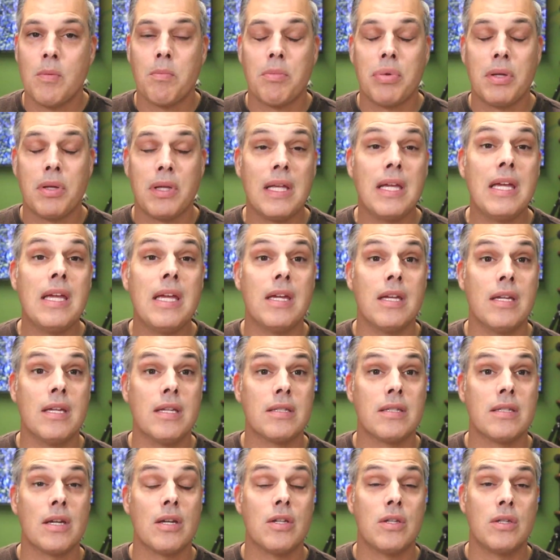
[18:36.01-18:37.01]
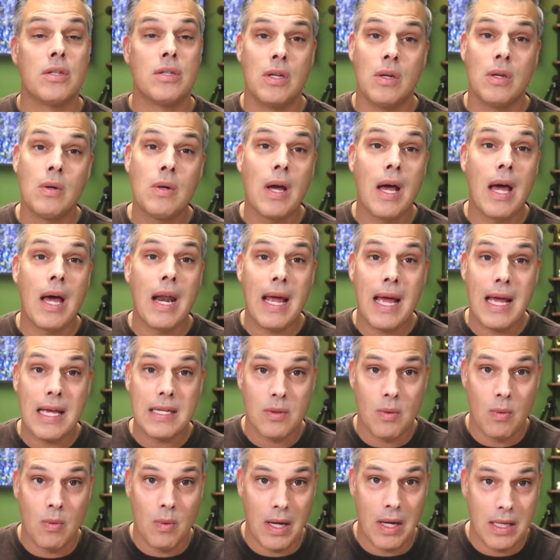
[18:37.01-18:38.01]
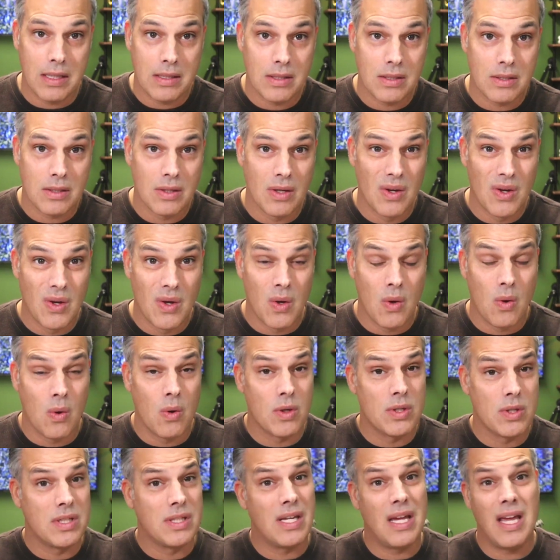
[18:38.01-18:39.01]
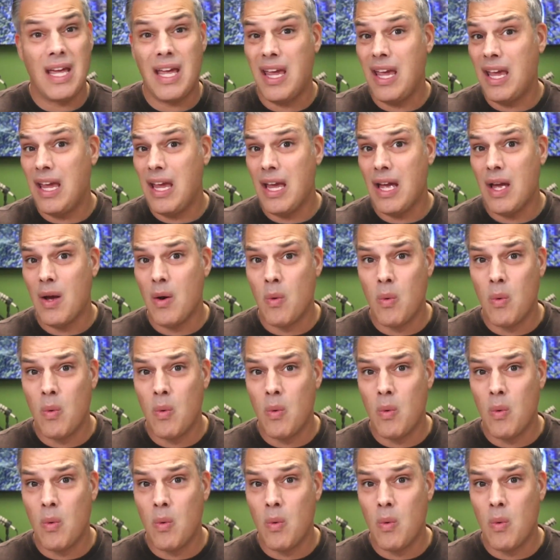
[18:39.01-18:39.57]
Please do not ask once or say,